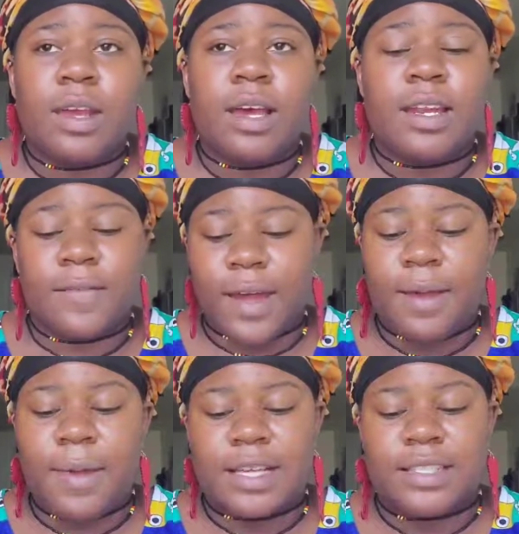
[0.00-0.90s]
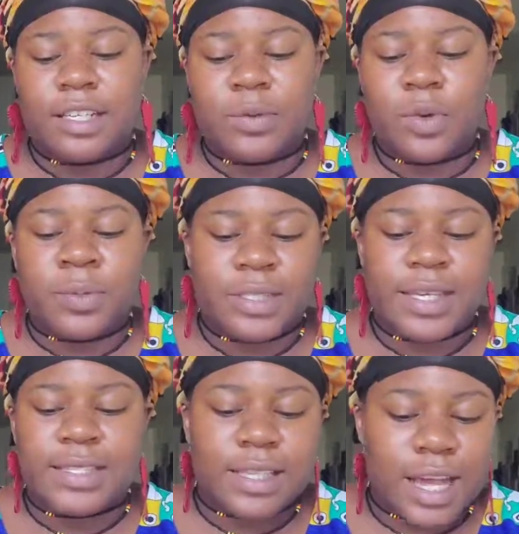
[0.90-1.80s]
a divine masculine will
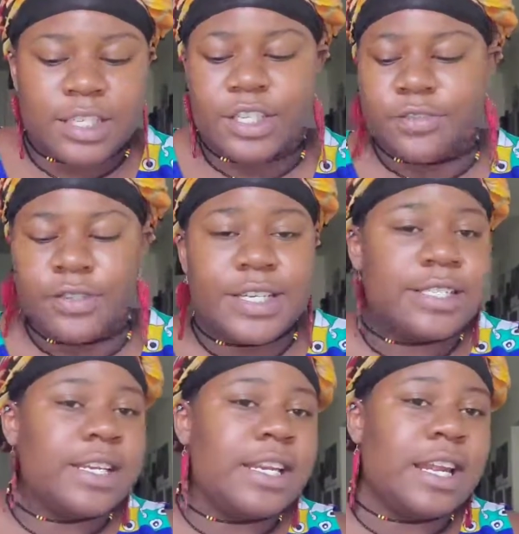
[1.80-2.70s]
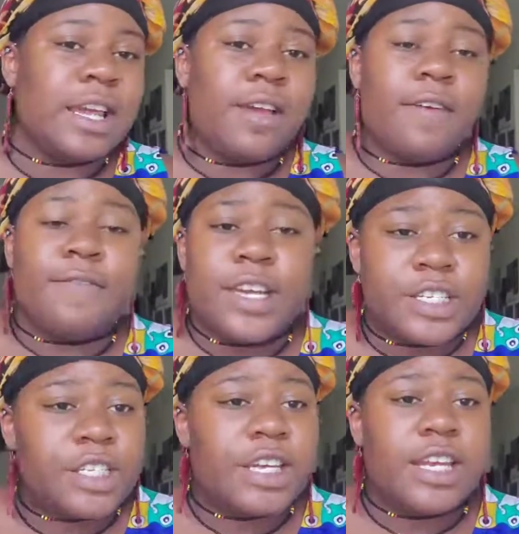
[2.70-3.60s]
possess logic, reason,
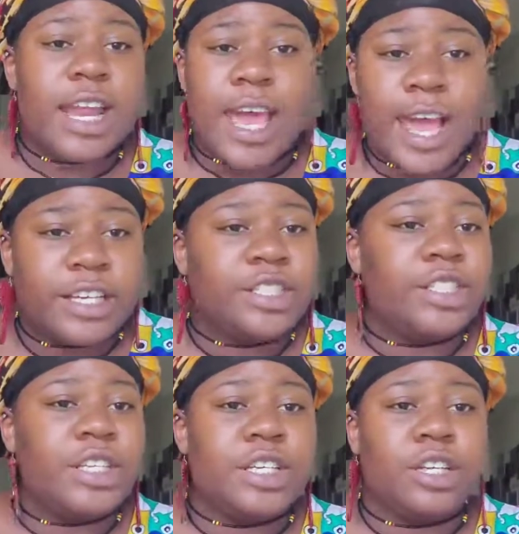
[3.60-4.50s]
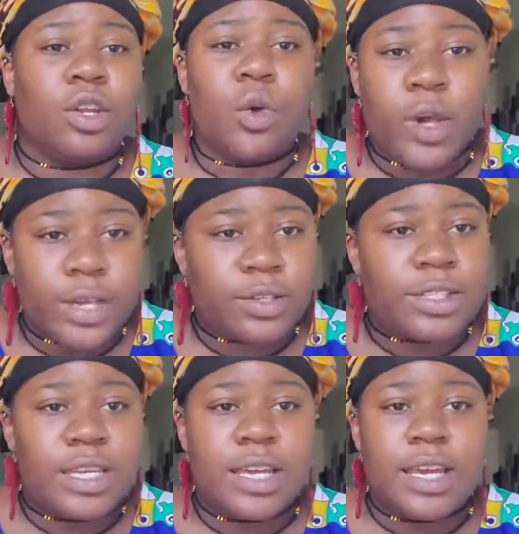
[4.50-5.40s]
vision, action,
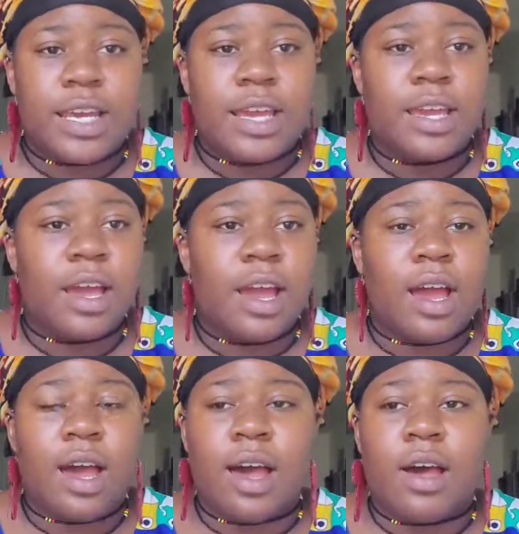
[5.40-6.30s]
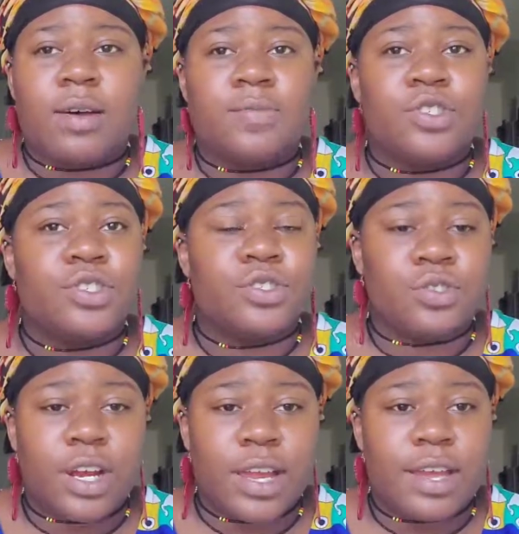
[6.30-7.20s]
loyalty,
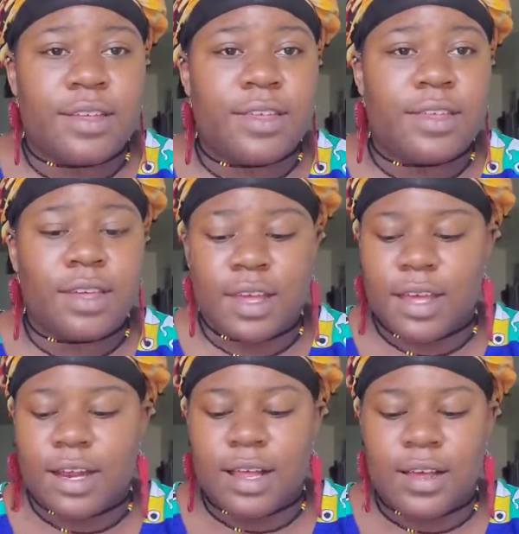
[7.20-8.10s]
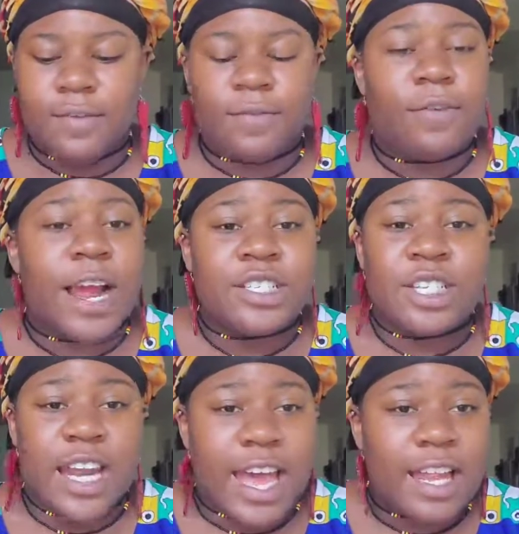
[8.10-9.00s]
strength,
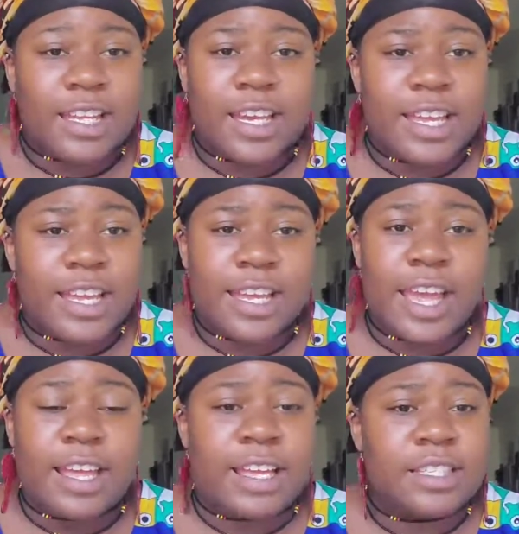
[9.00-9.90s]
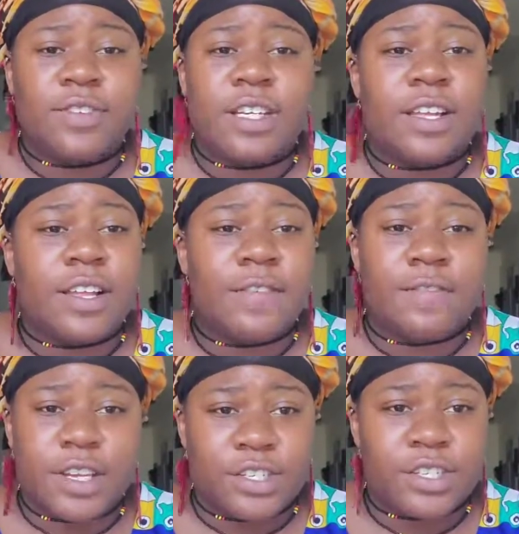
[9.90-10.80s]
rationality. He's really
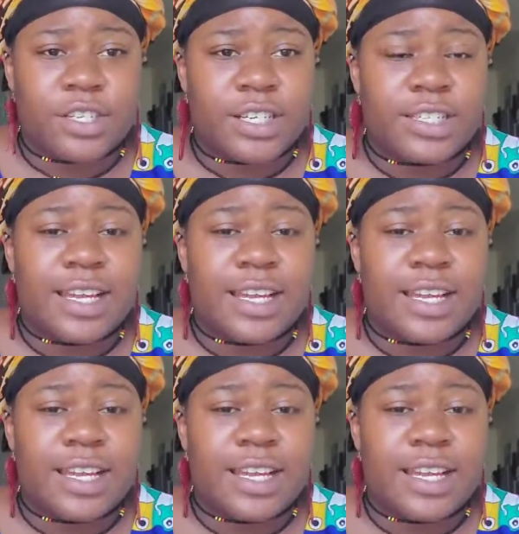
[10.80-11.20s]
adventurous.